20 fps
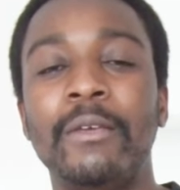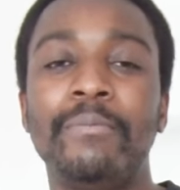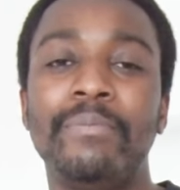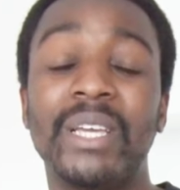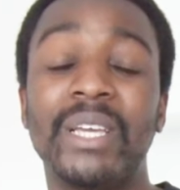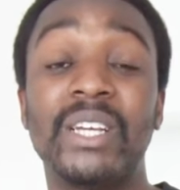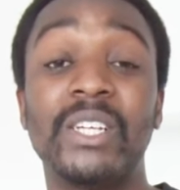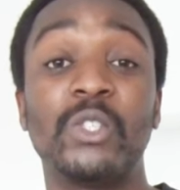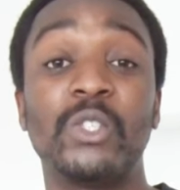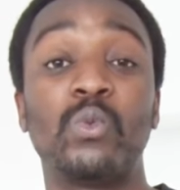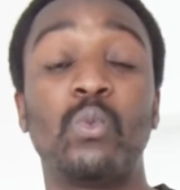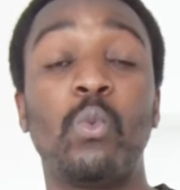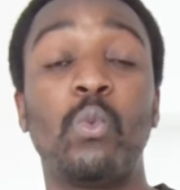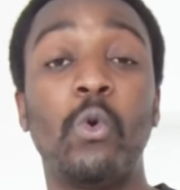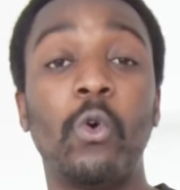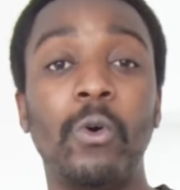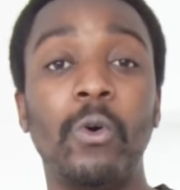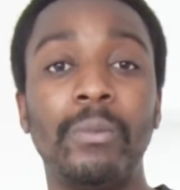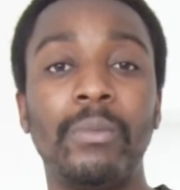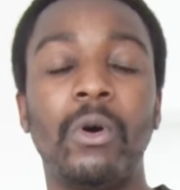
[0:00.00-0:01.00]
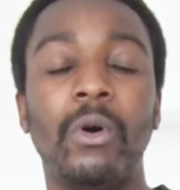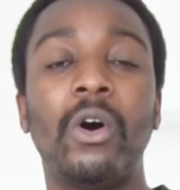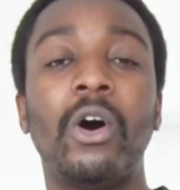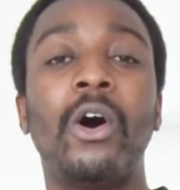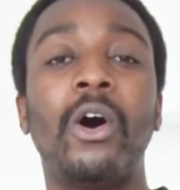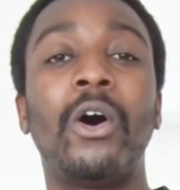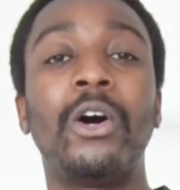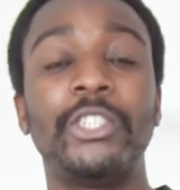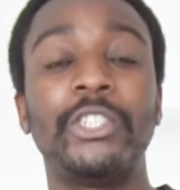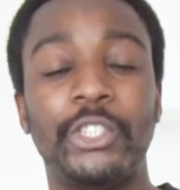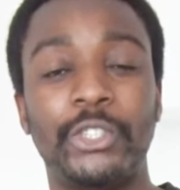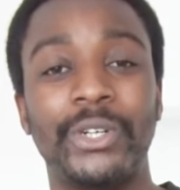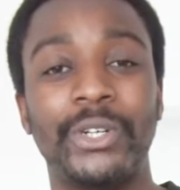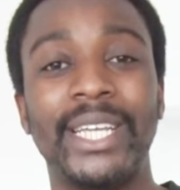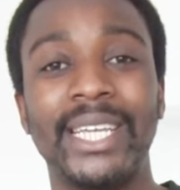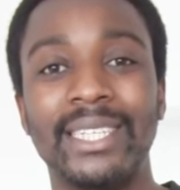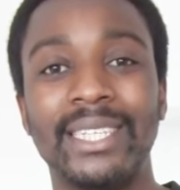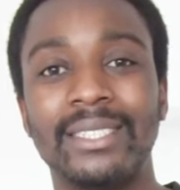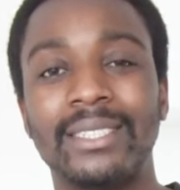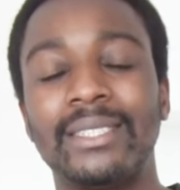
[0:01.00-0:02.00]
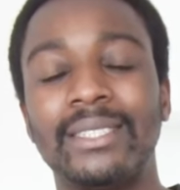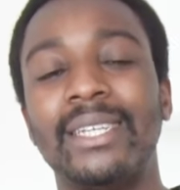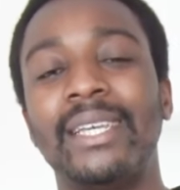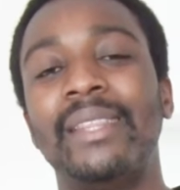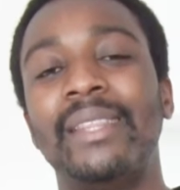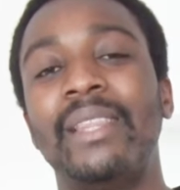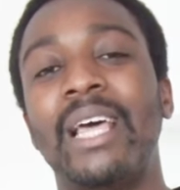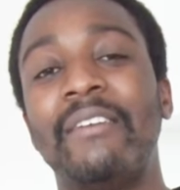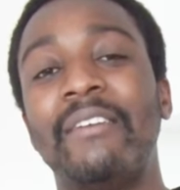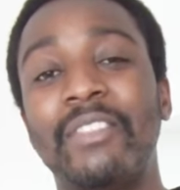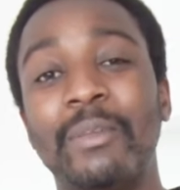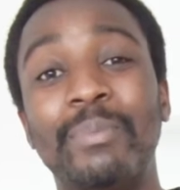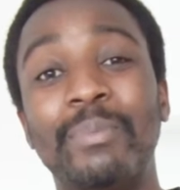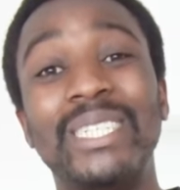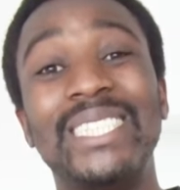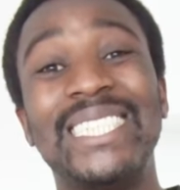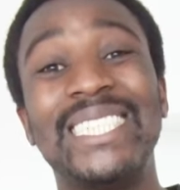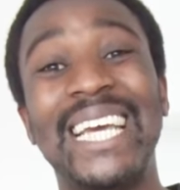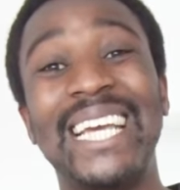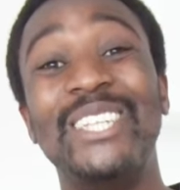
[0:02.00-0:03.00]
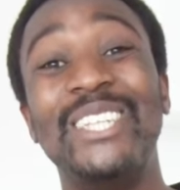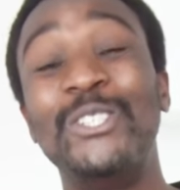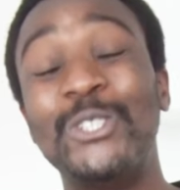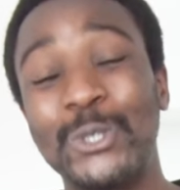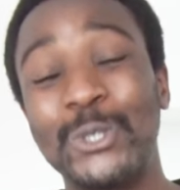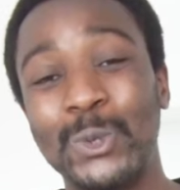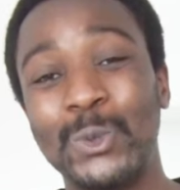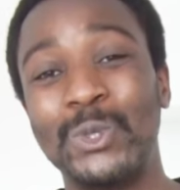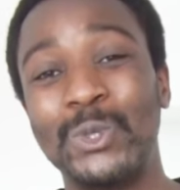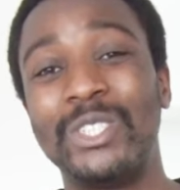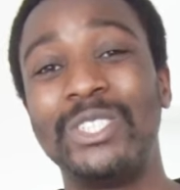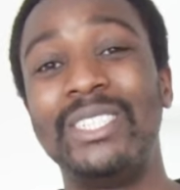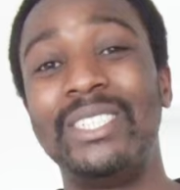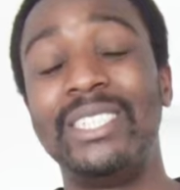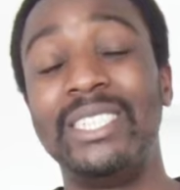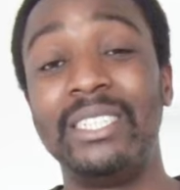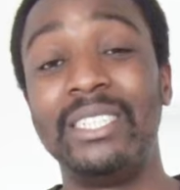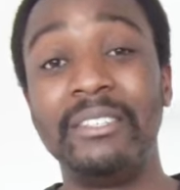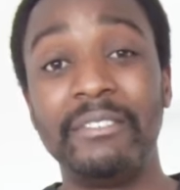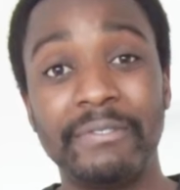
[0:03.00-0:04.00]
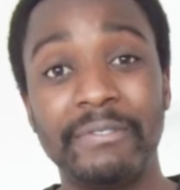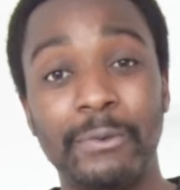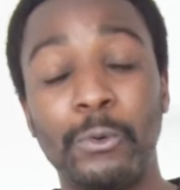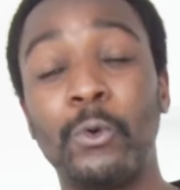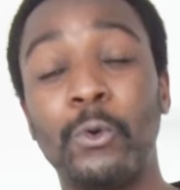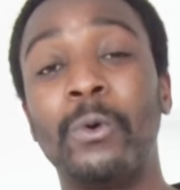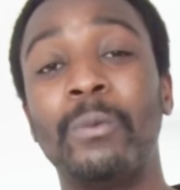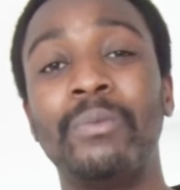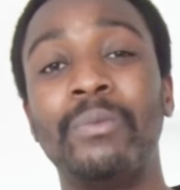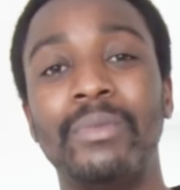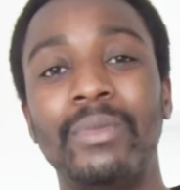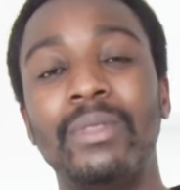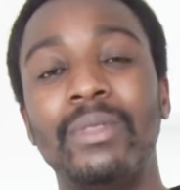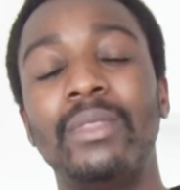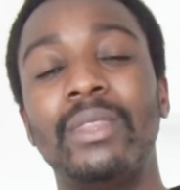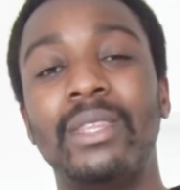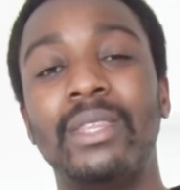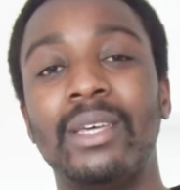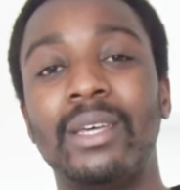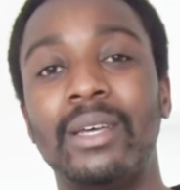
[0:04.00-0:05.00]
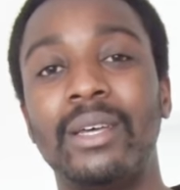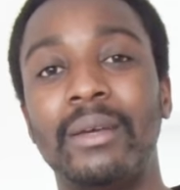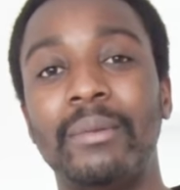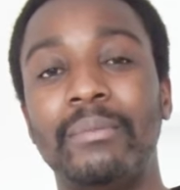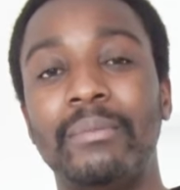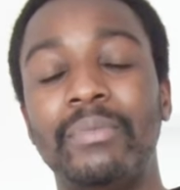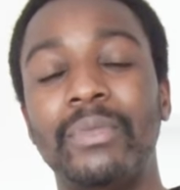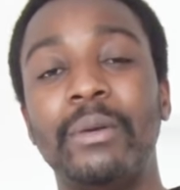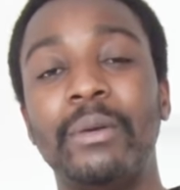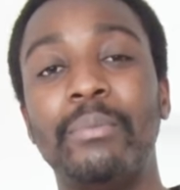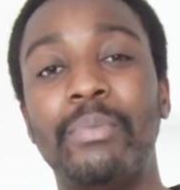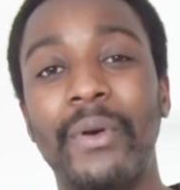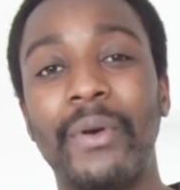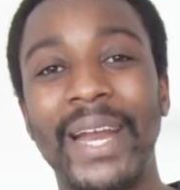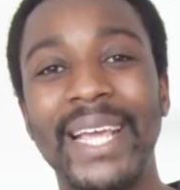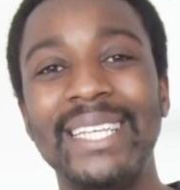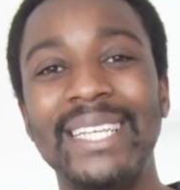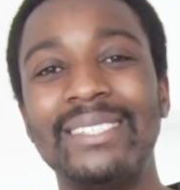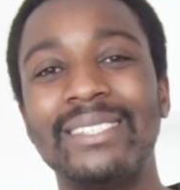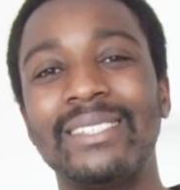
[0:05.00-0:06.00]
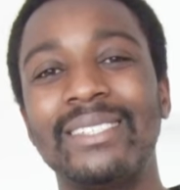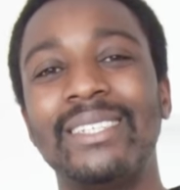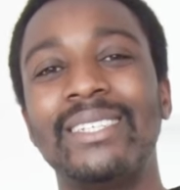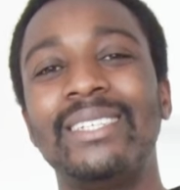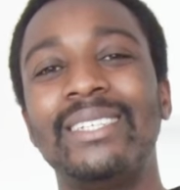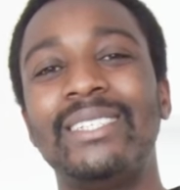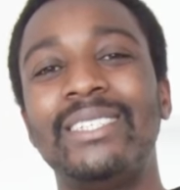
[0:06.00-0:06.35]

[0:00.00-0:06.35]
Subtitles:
because warm or hot drinks have the potential to deform the brace,